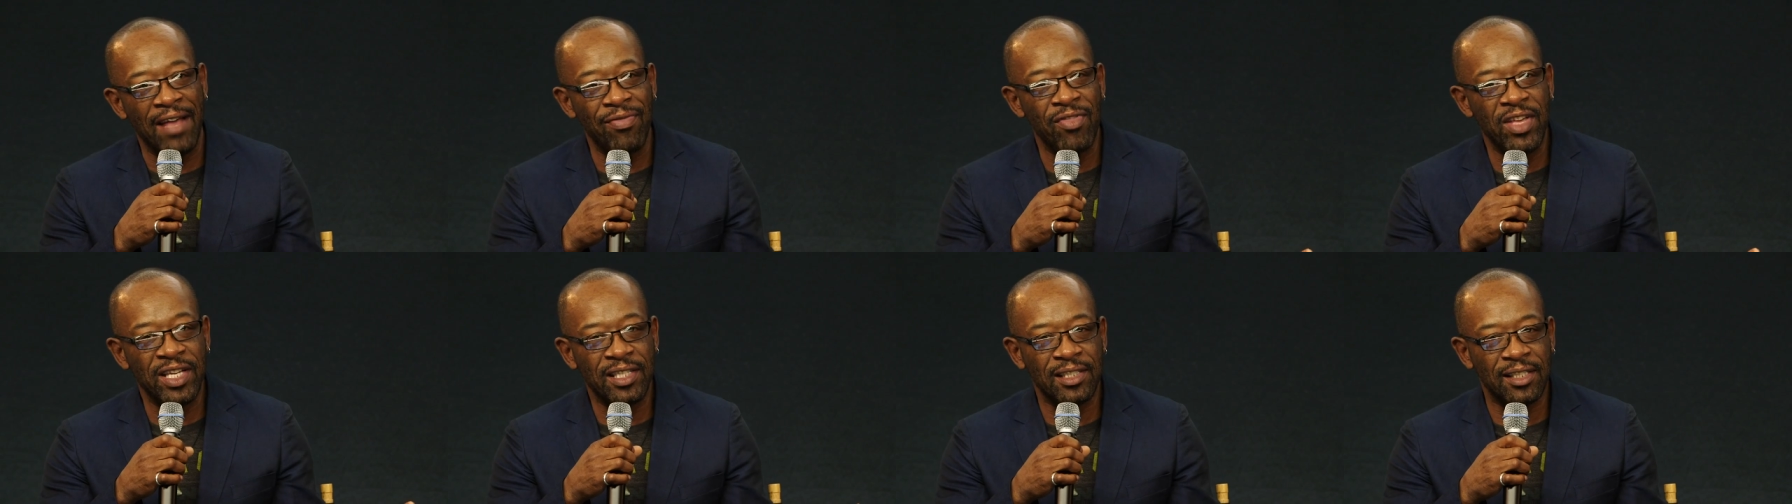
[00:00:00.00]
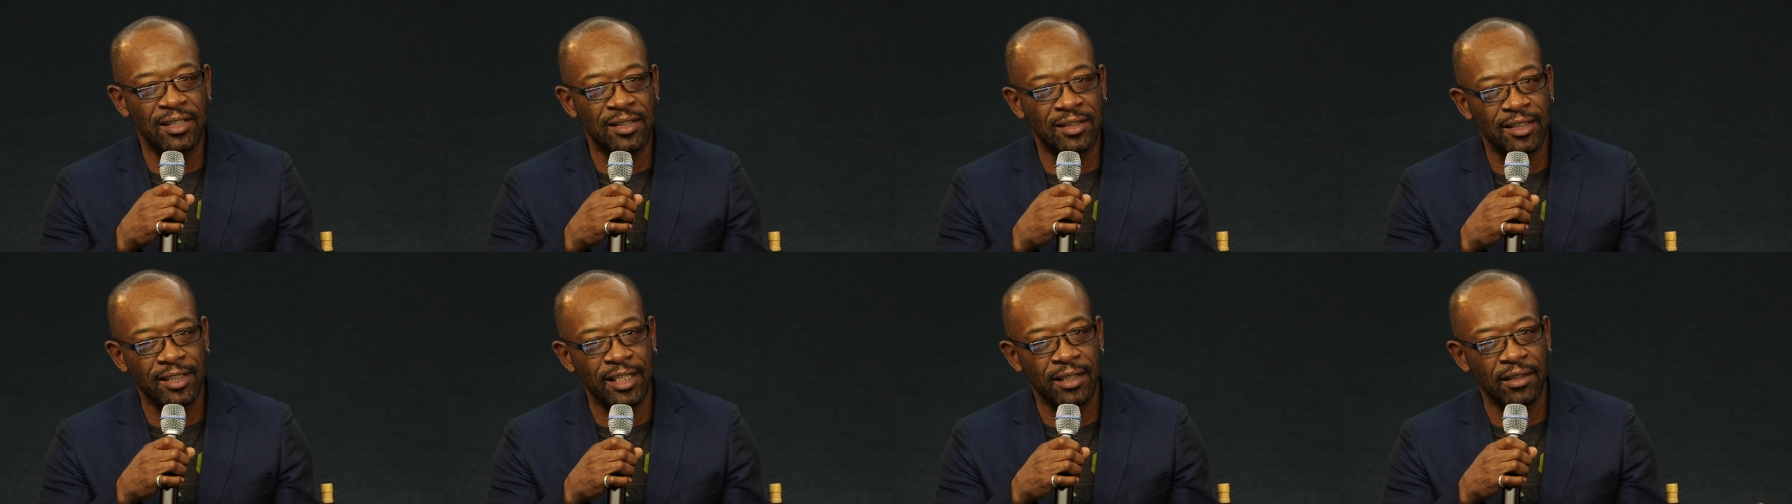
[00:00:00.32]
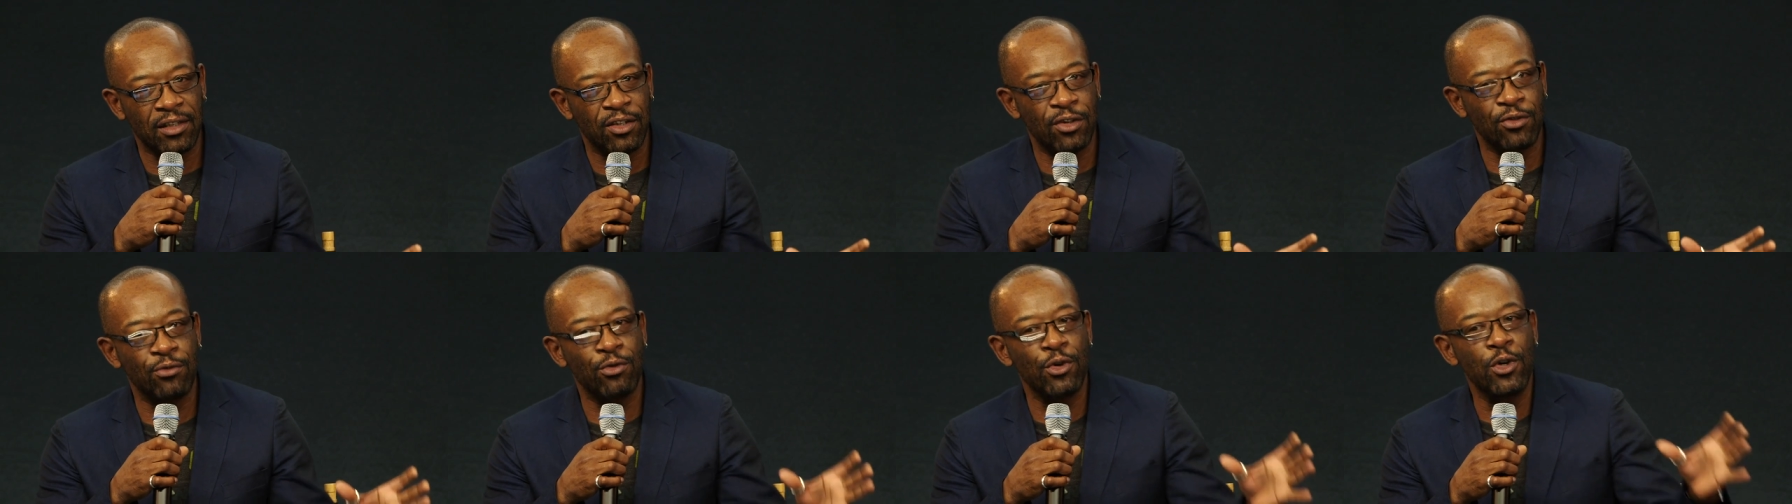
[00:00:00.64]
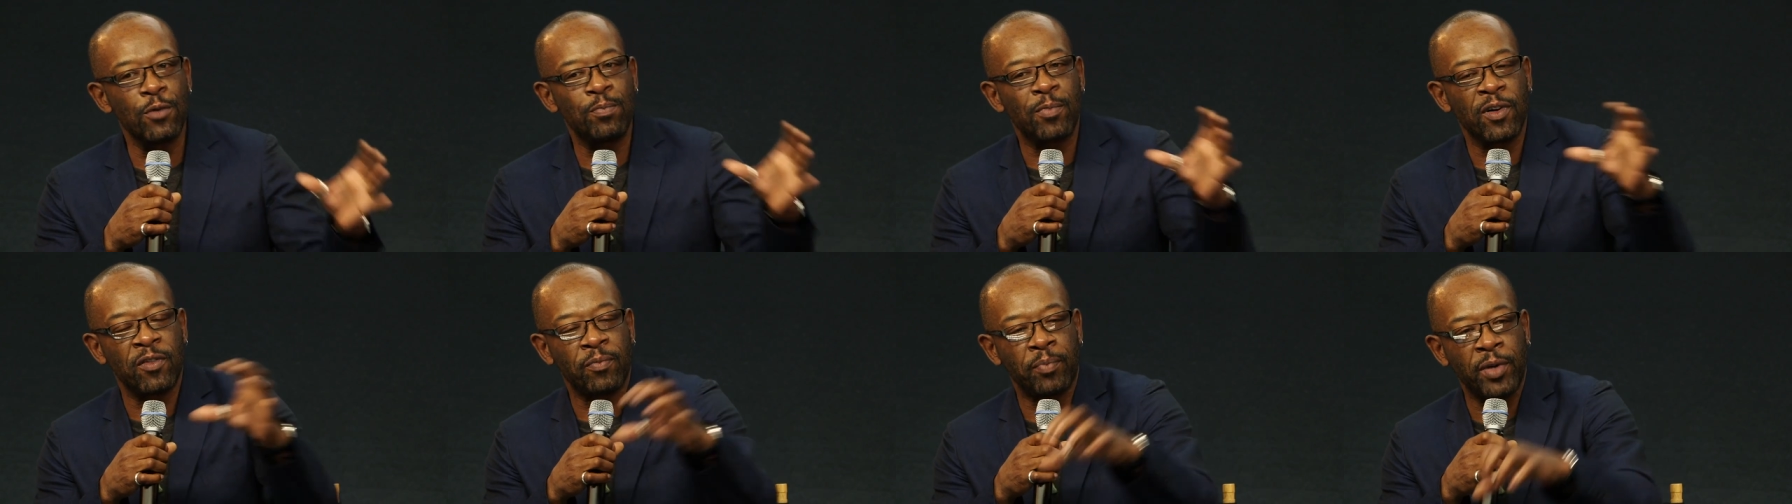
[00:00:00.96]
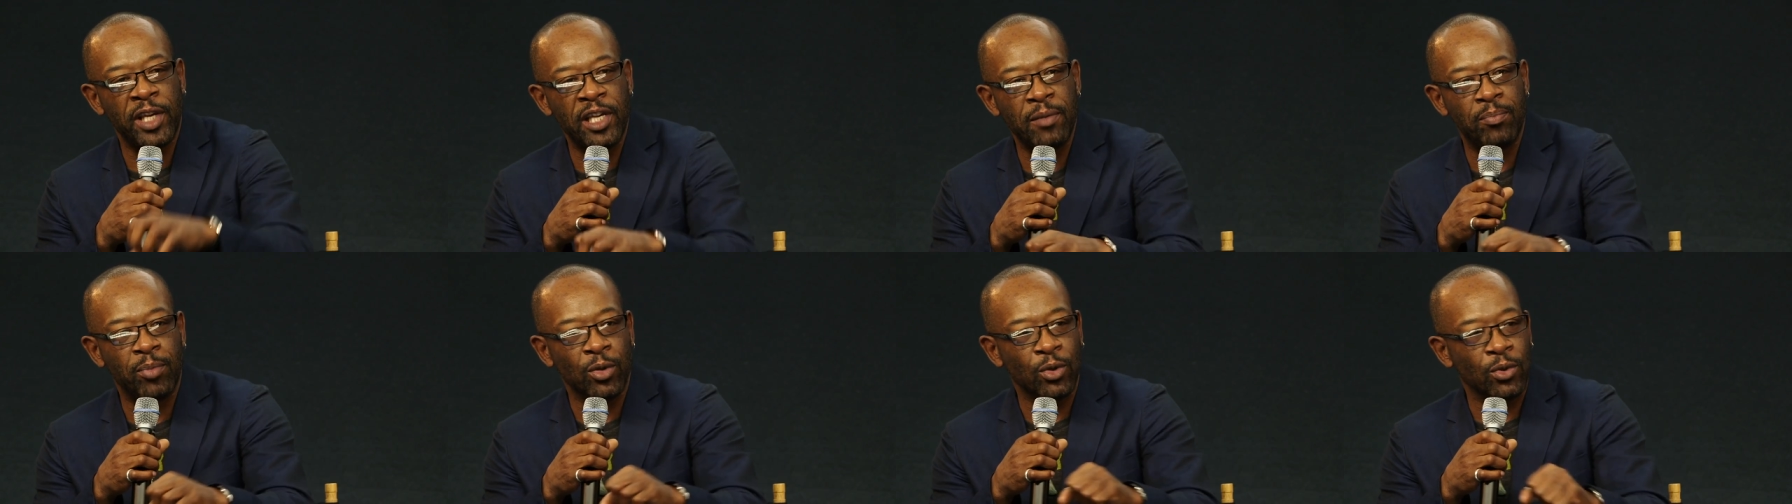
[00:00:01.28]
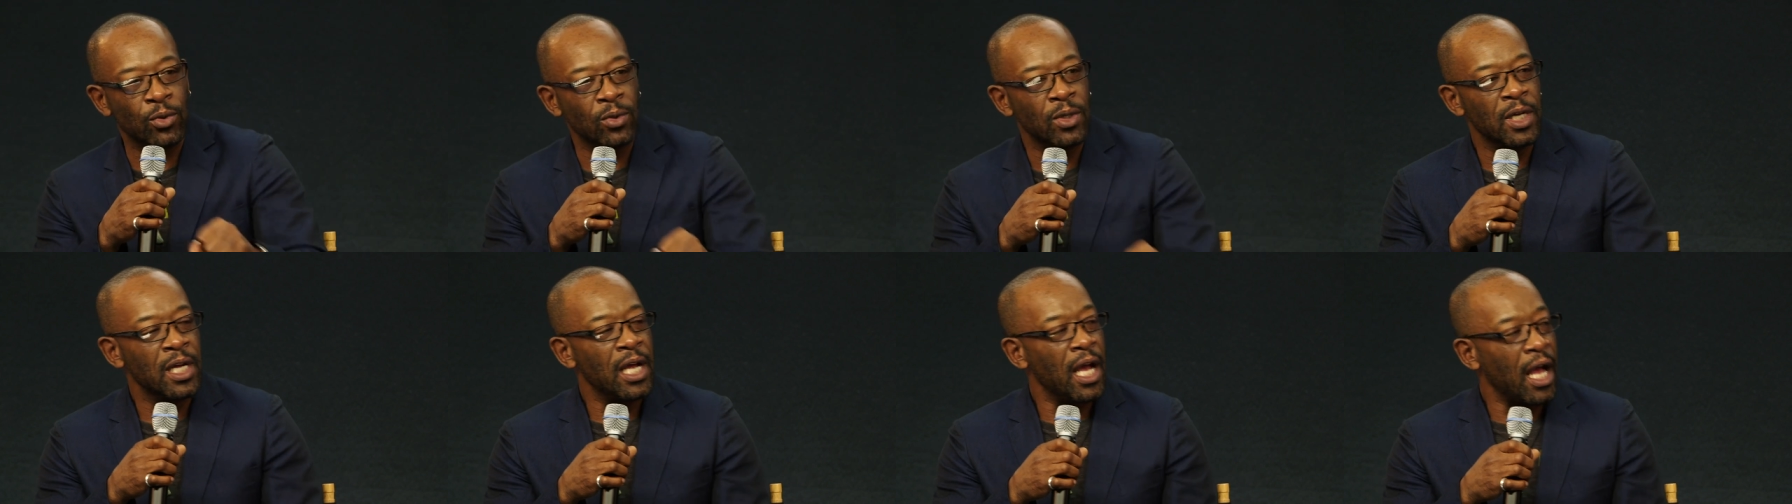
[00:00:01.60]
and this group of
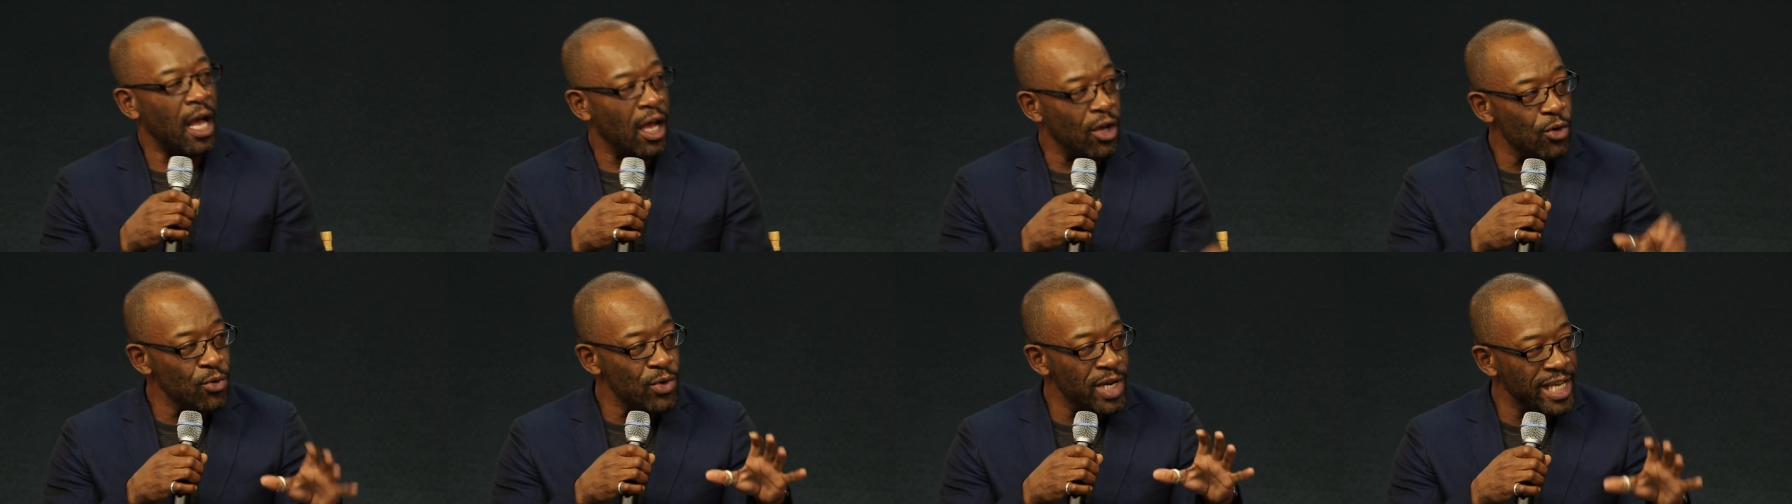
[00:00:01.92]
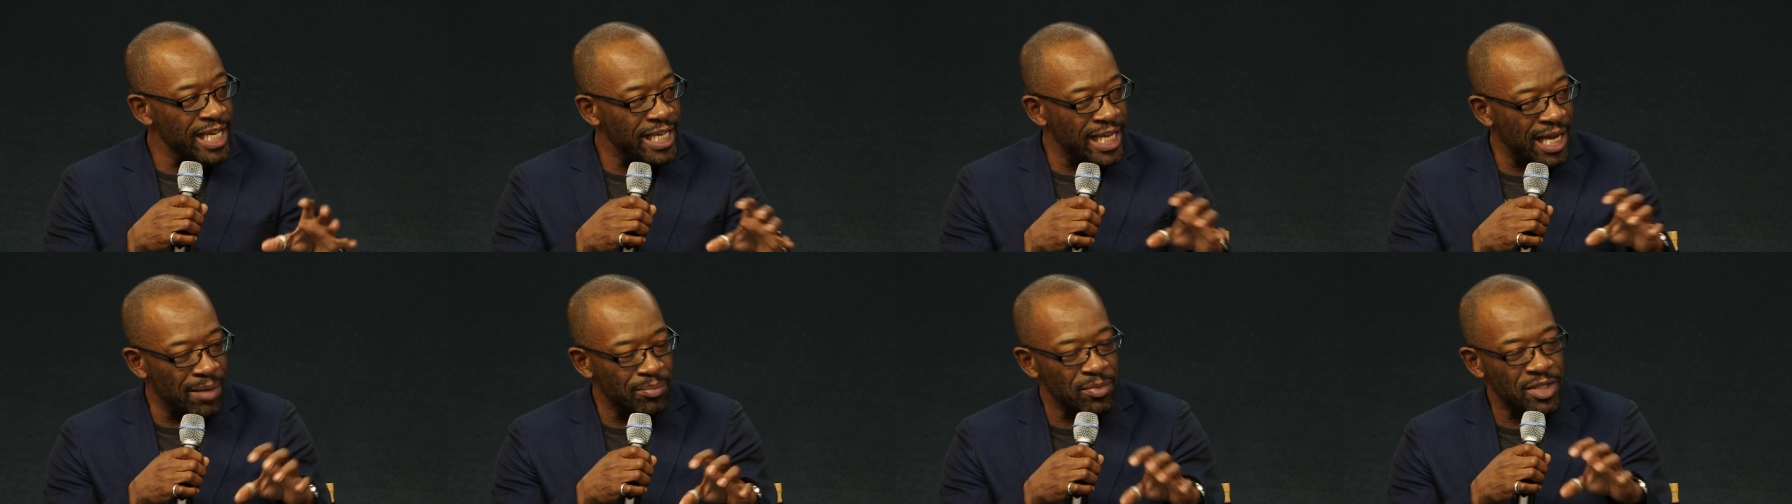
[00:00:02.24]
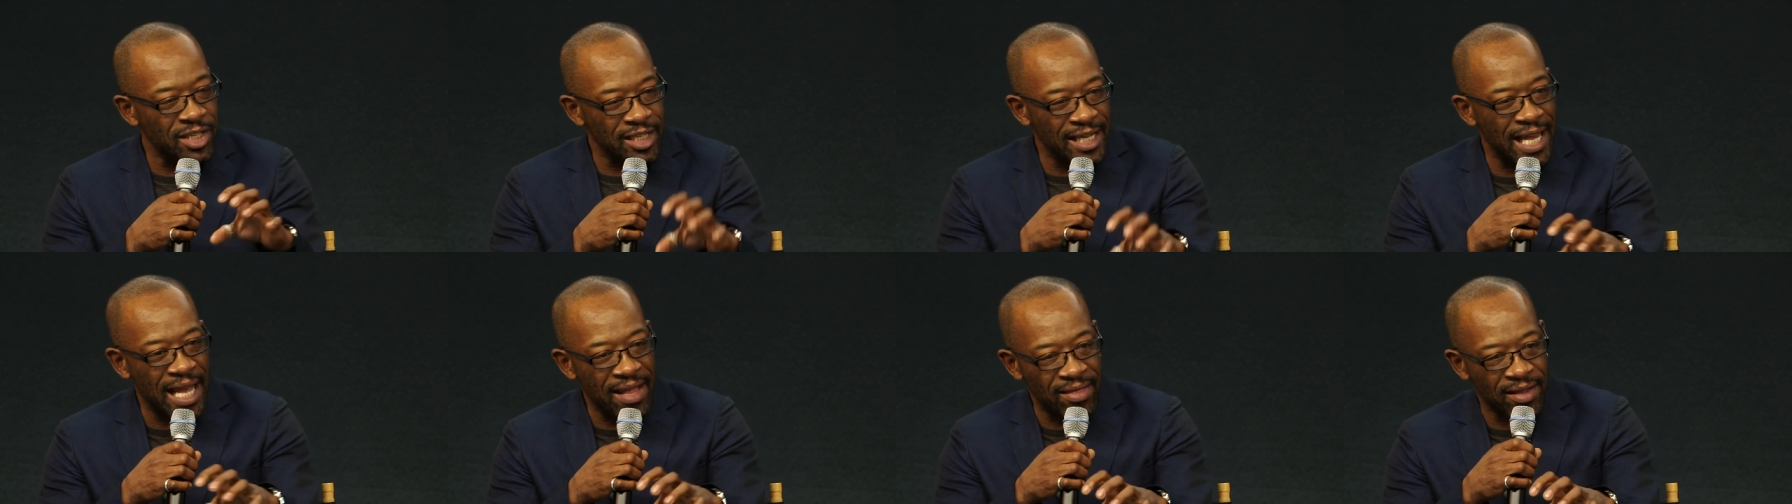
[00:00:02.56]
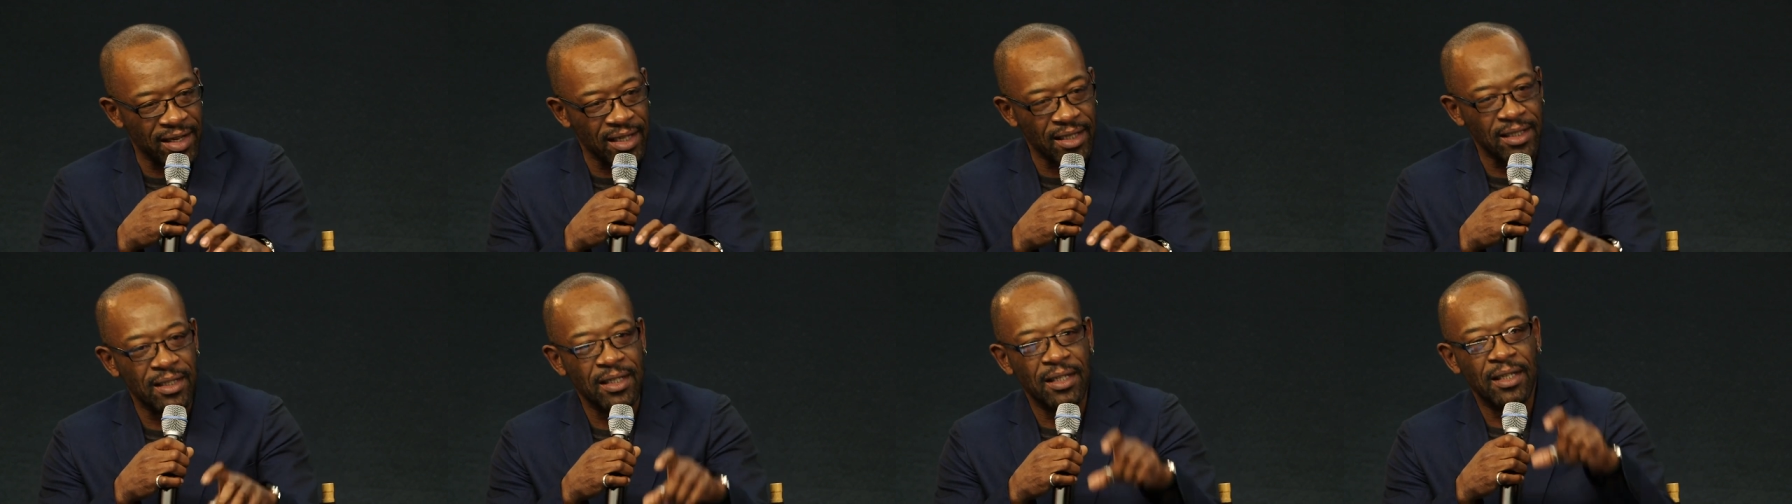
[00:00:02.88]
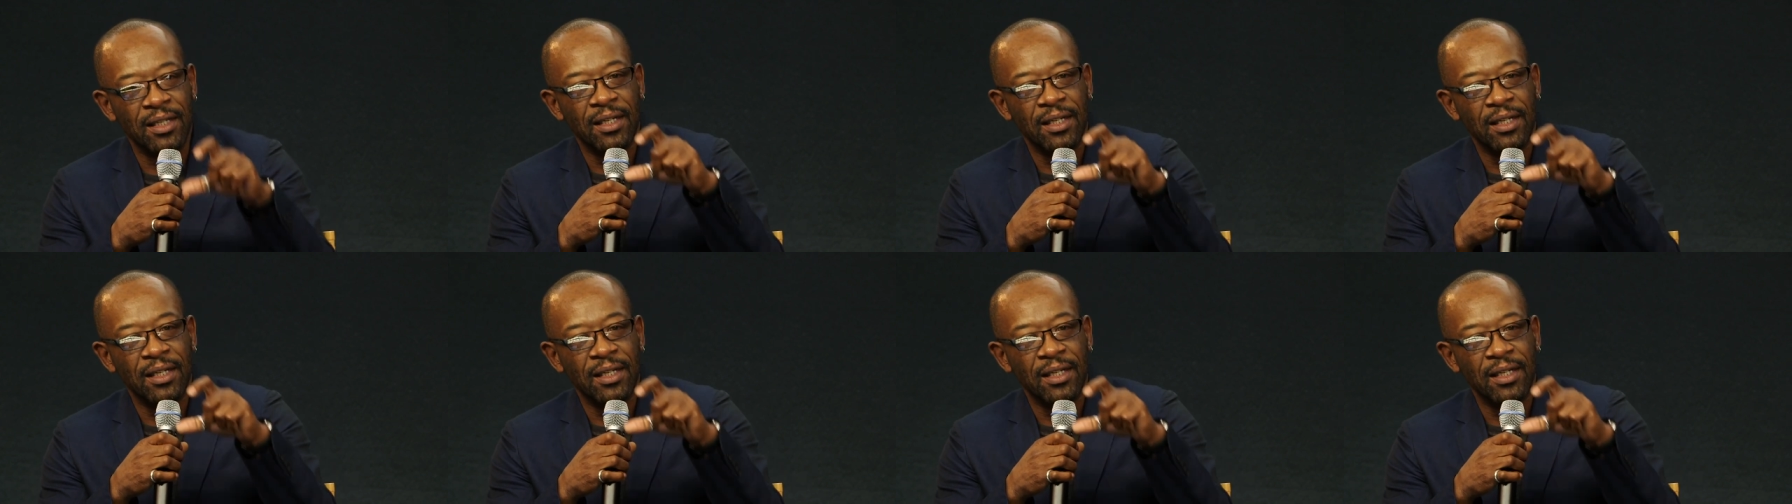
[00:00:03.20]
people only come together